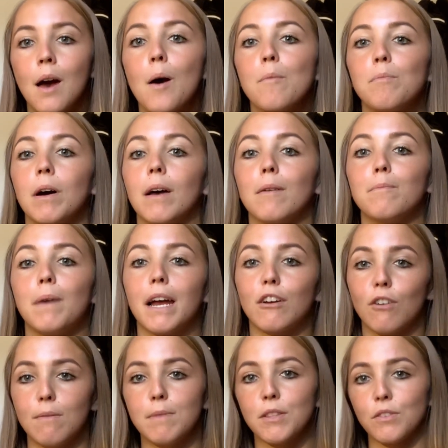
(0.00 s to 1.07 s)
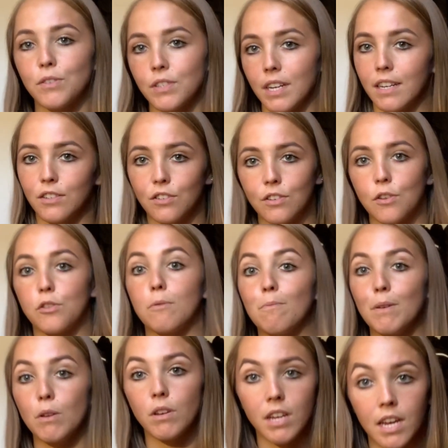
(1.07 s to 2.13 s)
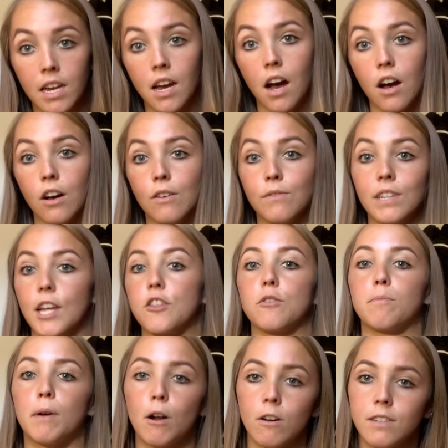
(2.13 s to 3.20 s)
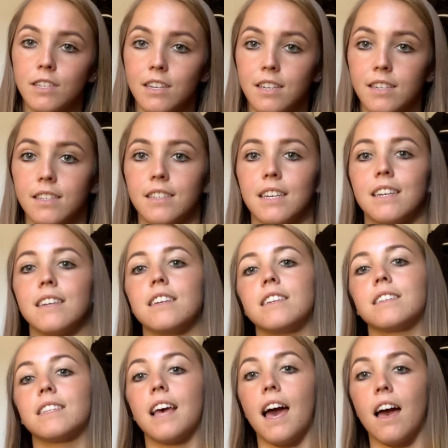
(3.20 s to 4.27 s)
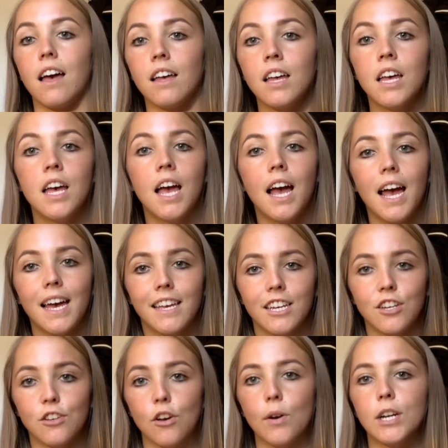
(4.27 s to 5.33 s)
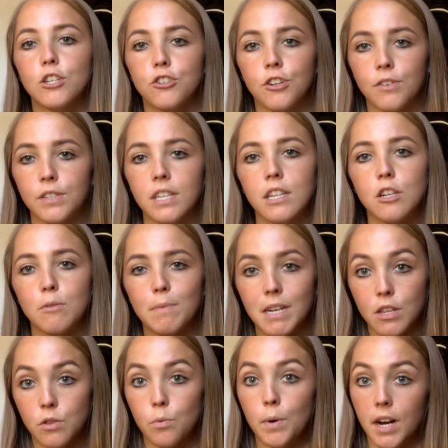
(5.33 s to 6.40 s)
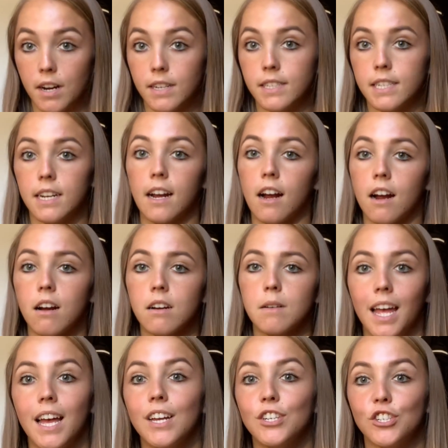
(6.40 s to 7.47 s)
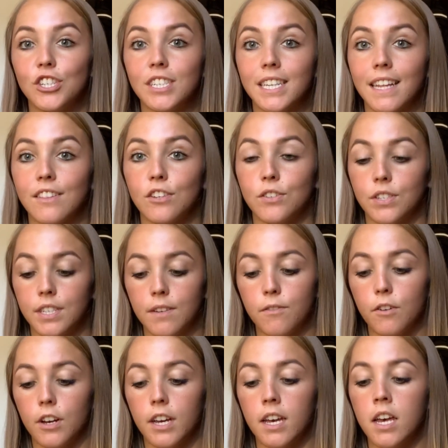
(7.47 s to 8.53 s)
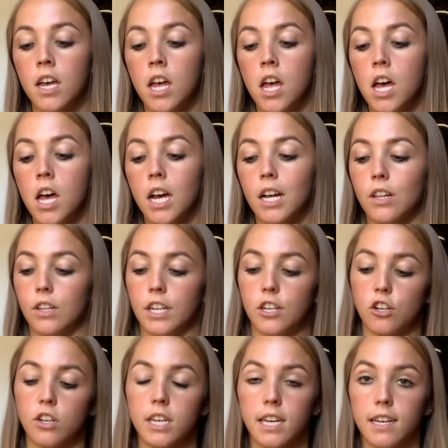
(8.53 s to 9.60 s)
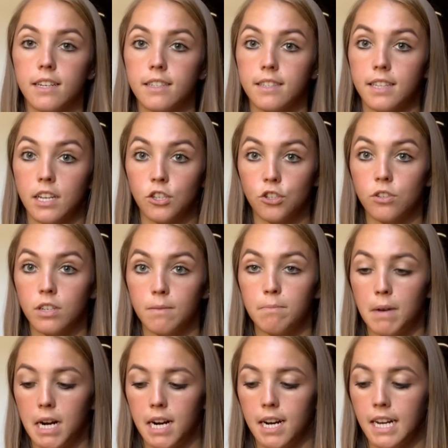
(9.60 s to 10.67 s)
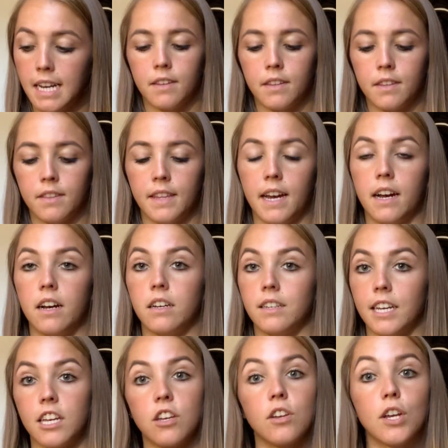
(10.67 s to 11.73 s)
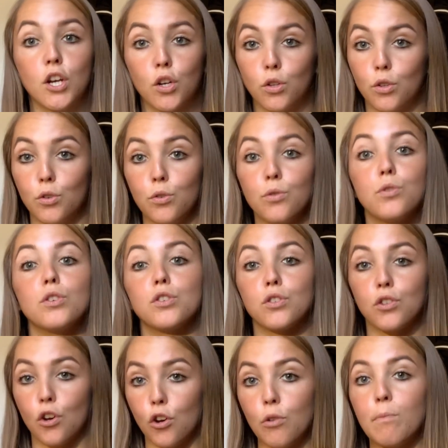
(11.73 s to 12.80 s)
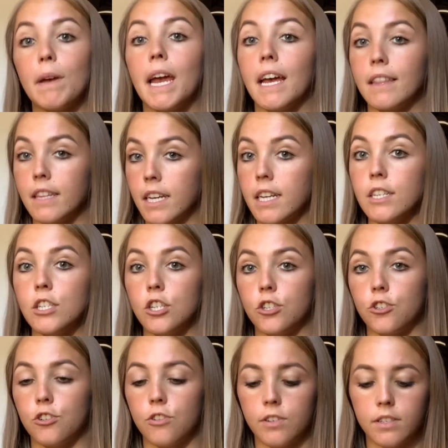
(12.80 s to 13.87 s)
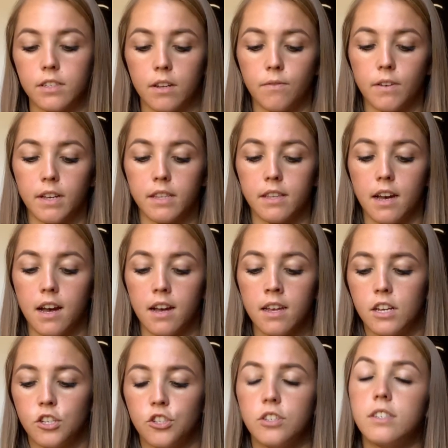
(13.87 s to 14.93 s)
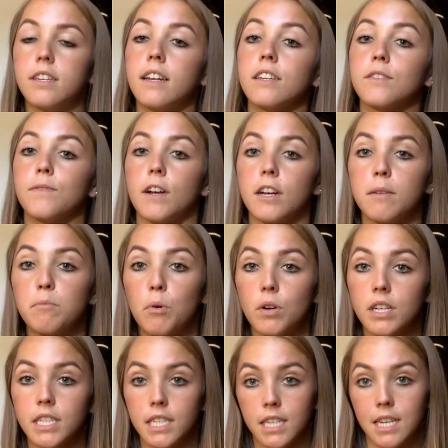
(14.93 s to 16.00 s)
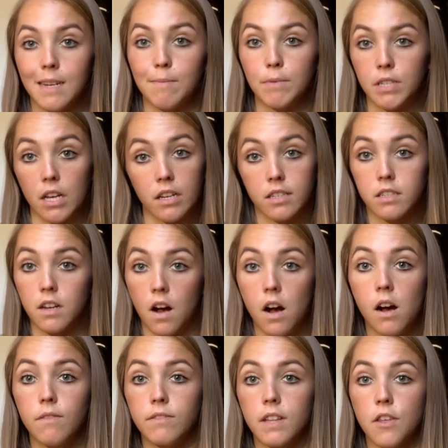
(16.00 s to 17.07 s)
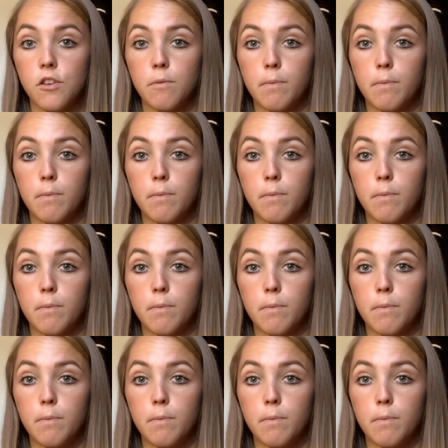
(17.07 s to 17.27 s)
But my grandmother says, you know, the beauty of leather purses is that, you know, it shows a little bit of the wear and tear. She said there's different cleaner kits that you can buy that like include the soap and the conditioner and stuff like that. She said it's very important to keep dust off leather